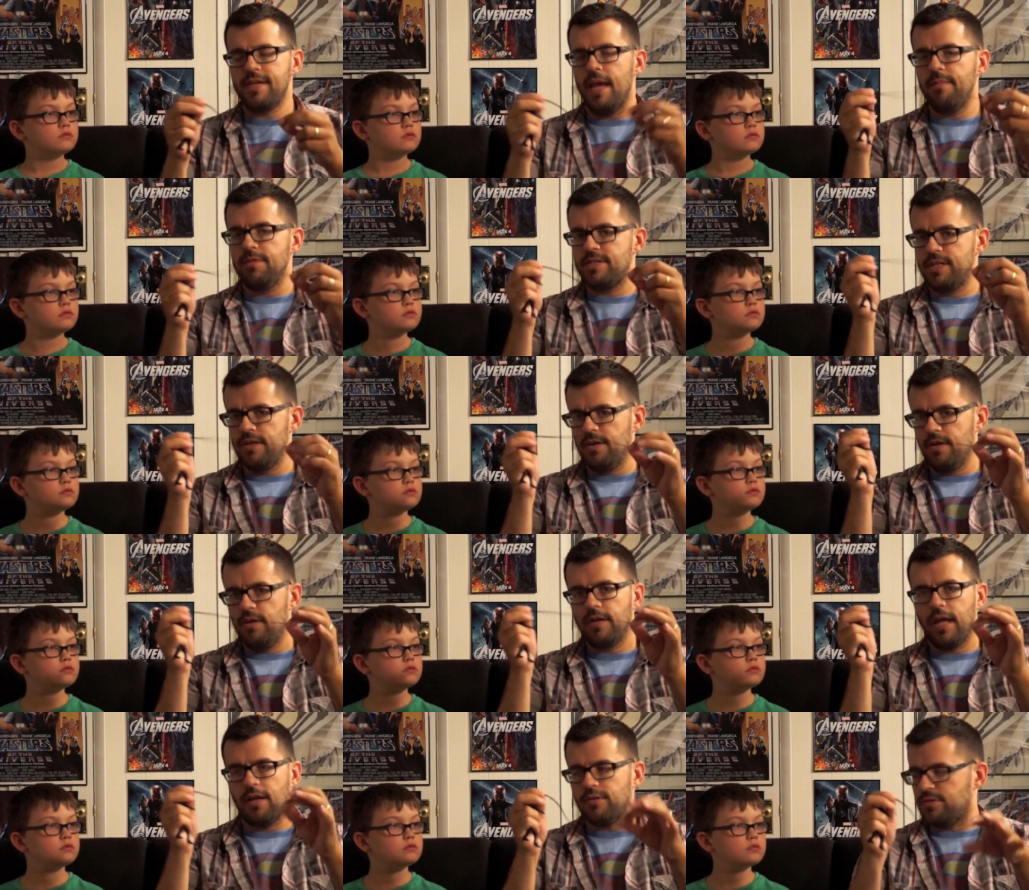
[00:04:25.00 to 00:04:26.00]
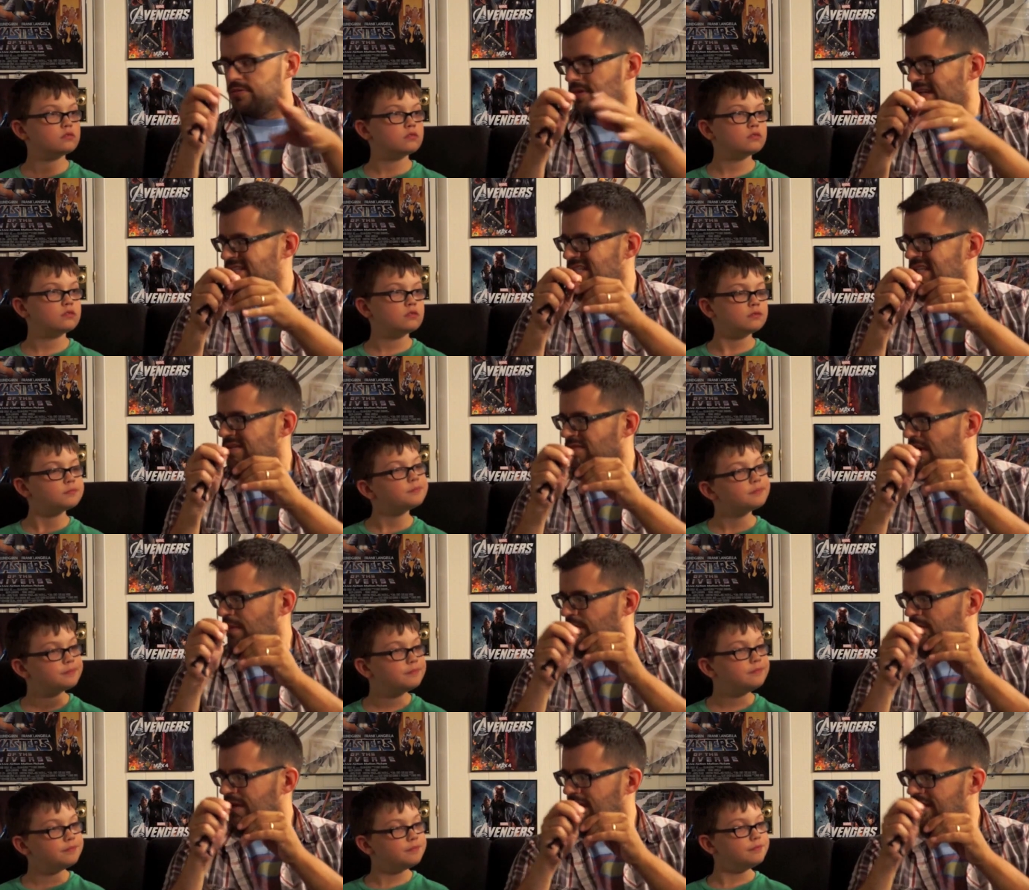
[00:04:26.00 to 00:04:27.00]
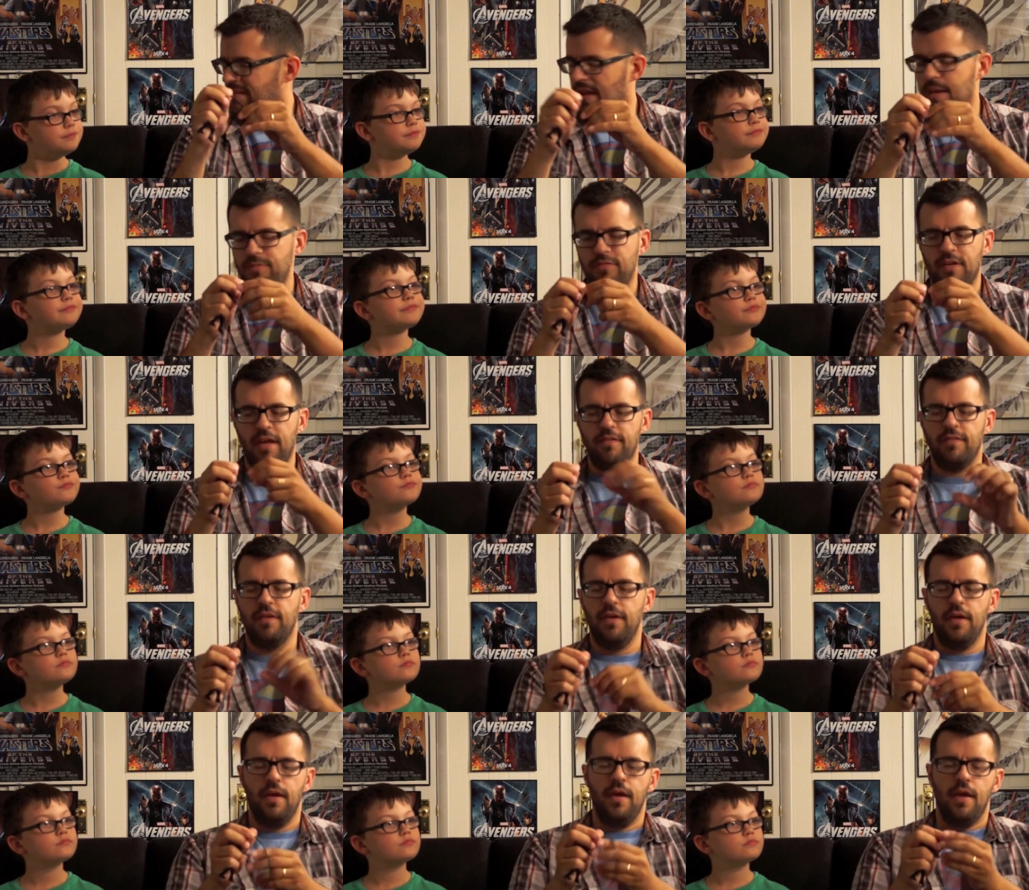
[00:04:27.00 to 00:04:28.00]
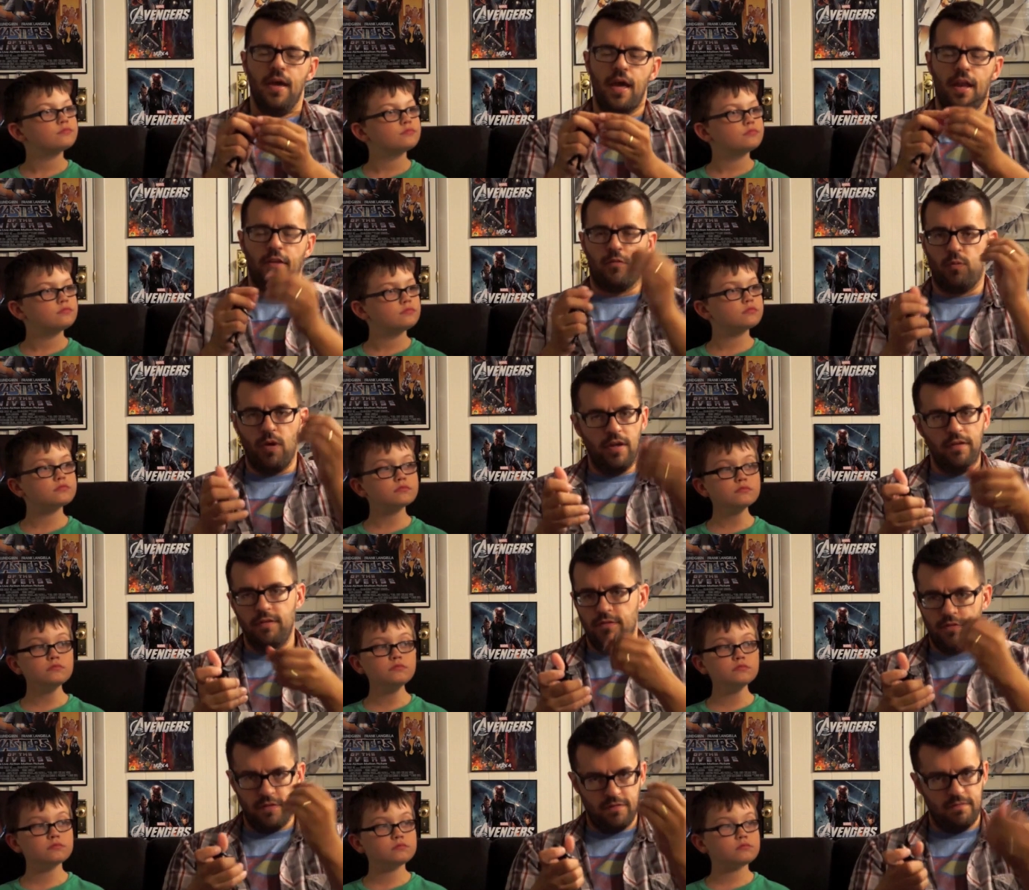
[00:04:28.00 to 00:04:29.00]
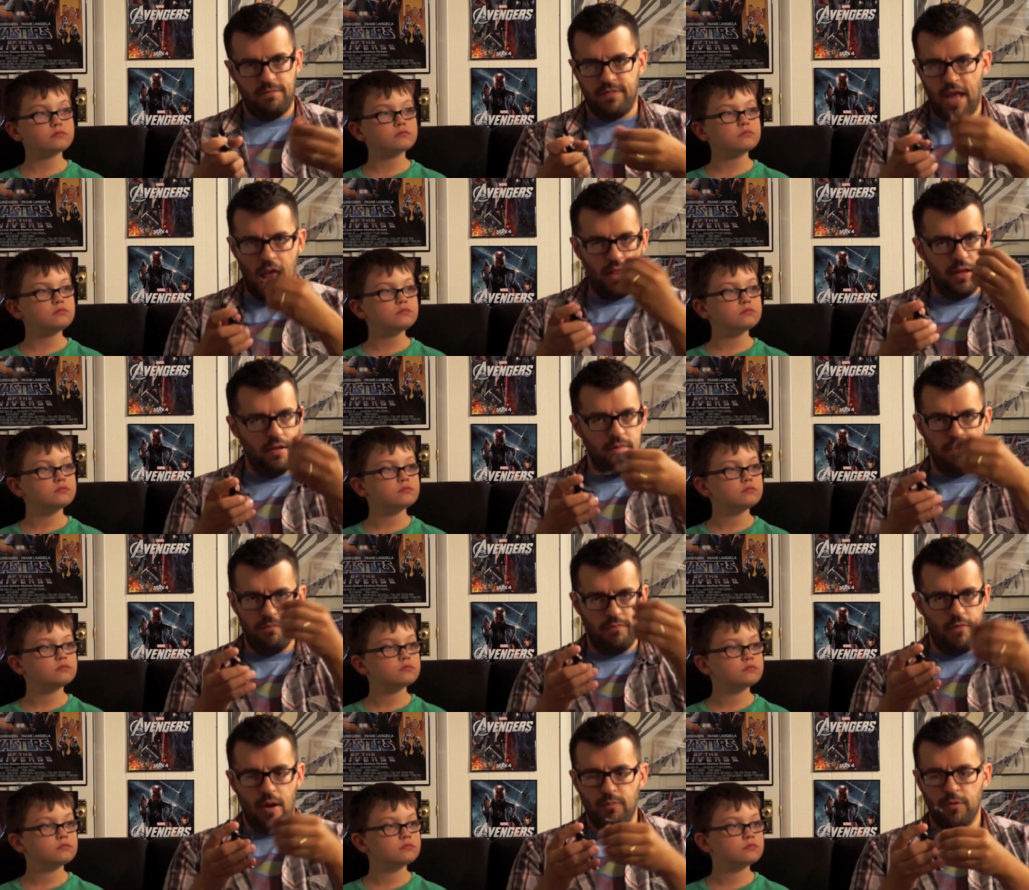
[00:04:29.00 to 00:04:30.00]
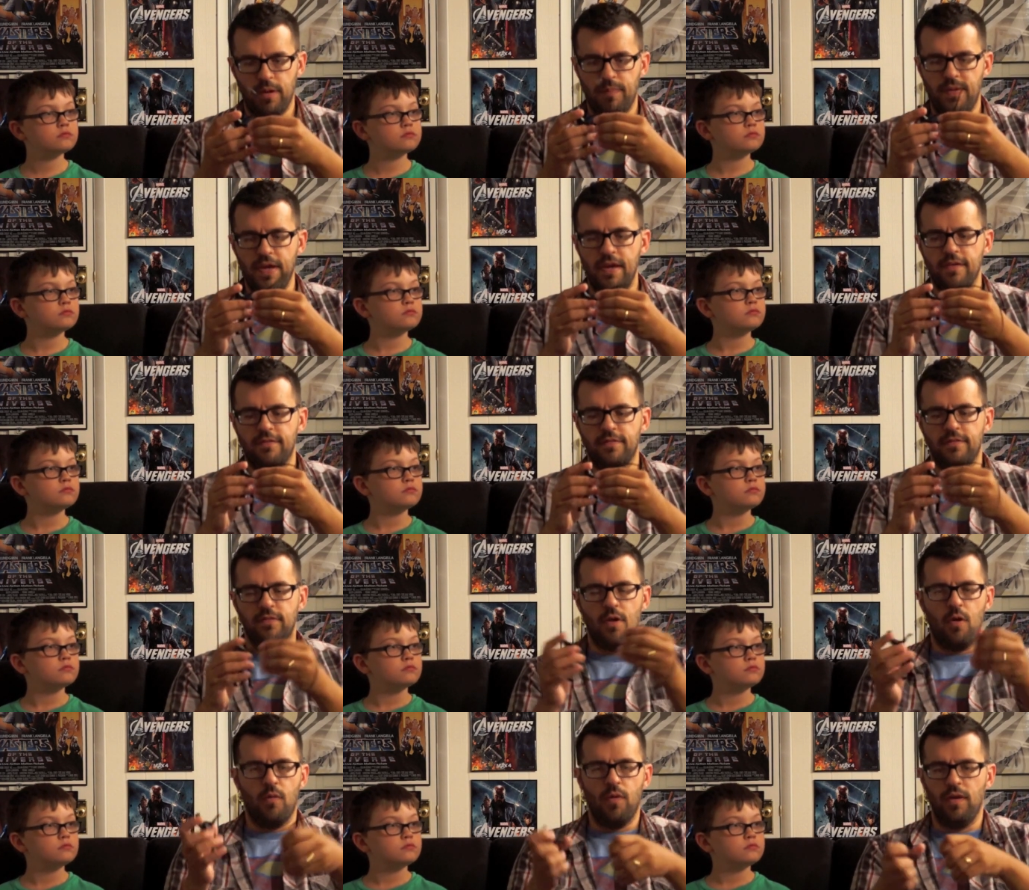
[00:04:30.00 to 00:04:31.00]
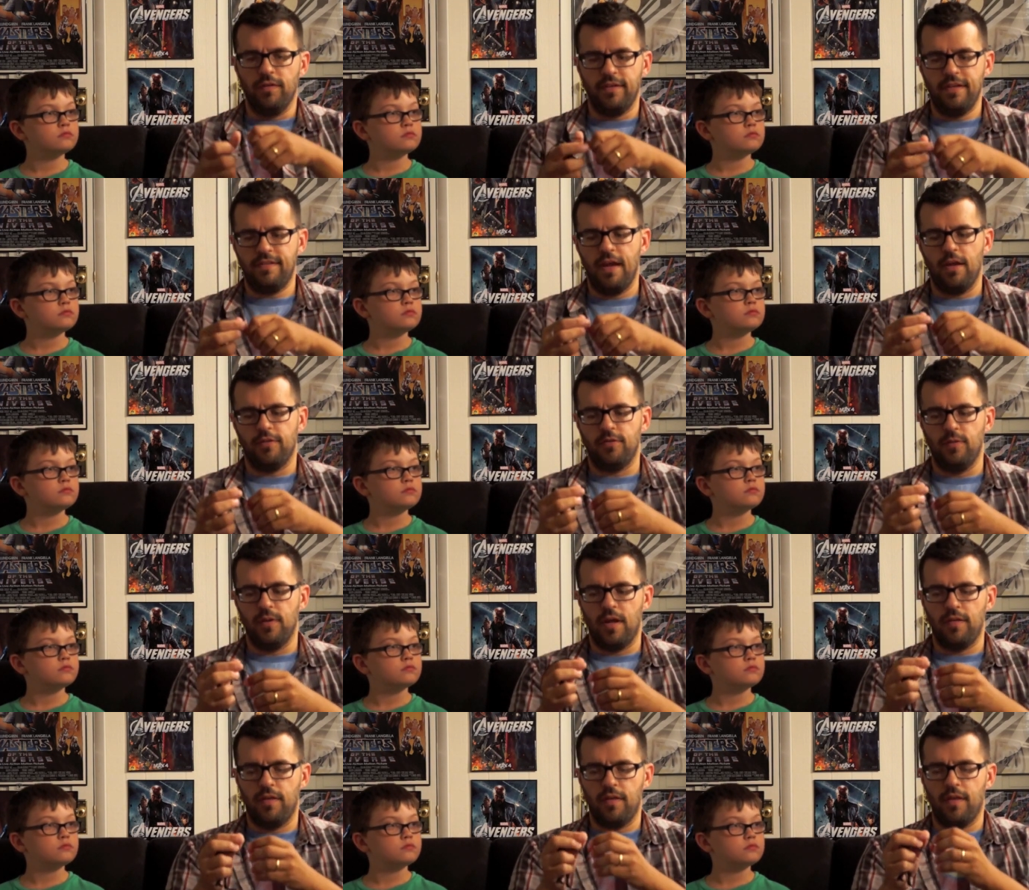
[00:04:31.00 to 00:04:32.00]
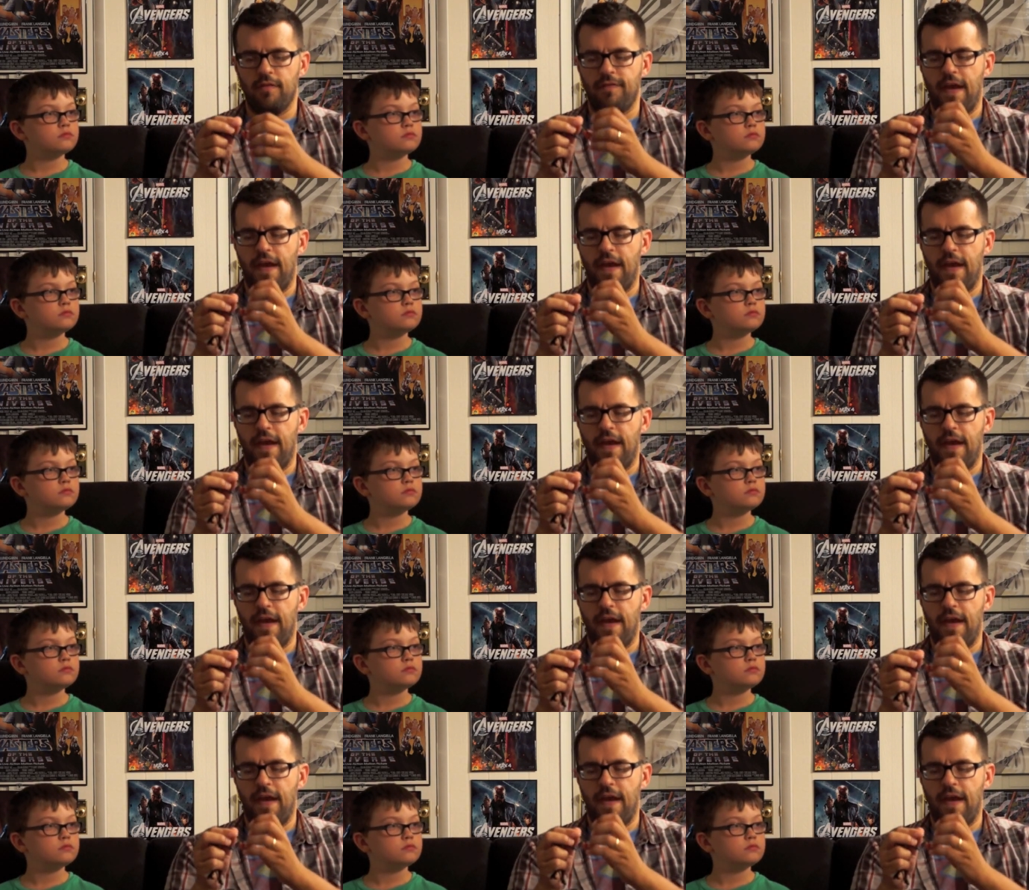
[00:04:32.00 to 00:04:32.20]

Speaker 1: type material, kind of stretchy, rubbery type stuff. And it's one just solid rubbery piece, no real detail to it other than the